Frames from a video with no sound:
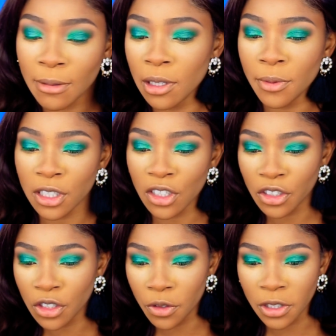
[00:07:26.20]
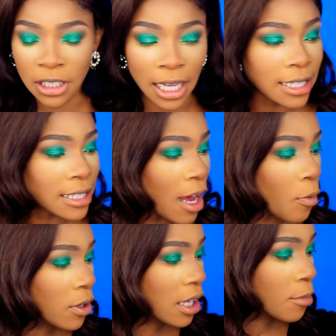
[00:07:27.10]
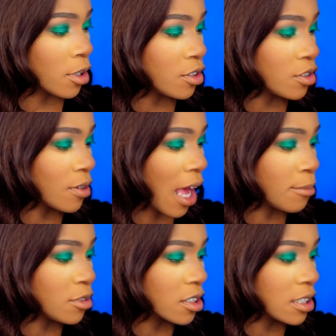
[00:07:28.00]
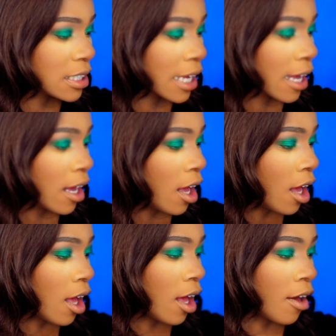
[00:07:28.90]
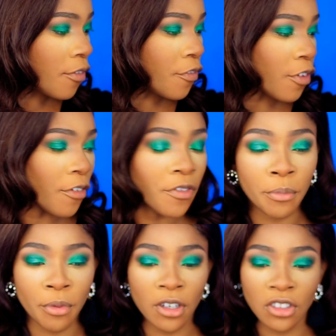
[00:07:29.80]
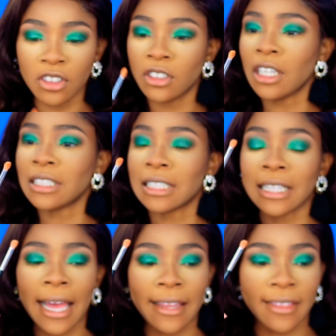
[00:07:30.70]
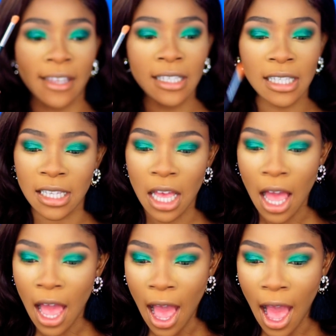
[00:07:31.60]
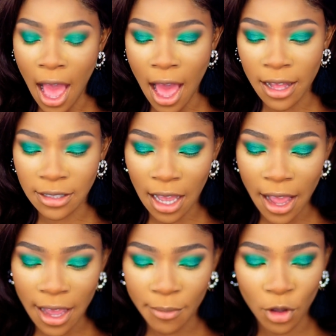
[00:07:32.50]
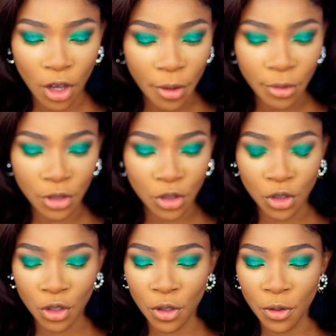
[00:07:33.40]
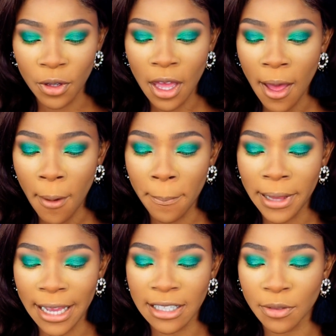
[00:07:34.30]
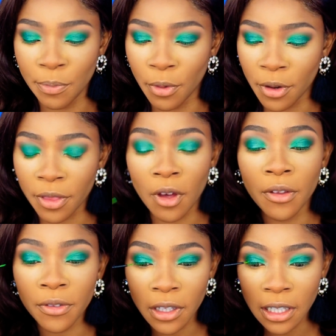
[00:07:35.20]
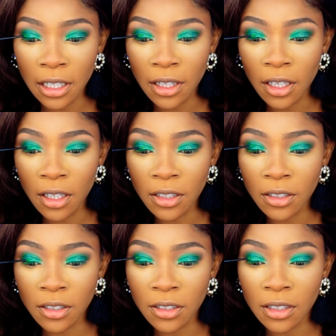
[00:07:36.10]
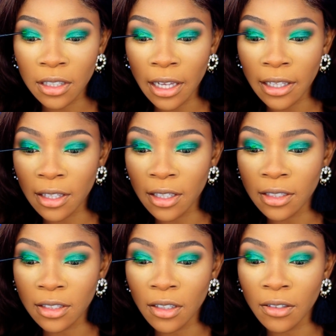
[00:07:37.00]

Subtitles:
I'm gonna be using those two shades, and what I'm gonna do, I'm just gonna take a fluffy brush just like this, and I am going to place both on the lid, just like this.